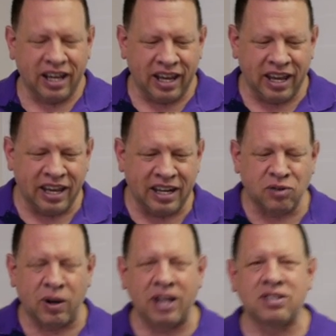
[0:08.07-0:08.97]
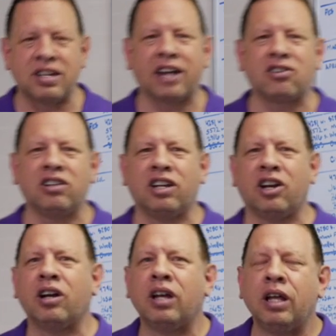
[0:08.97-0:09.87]
a transaction
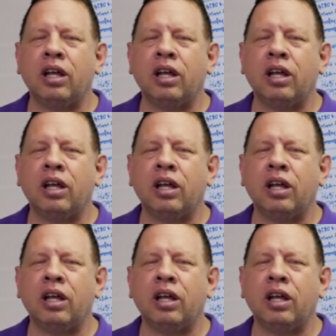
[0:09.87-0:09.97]
here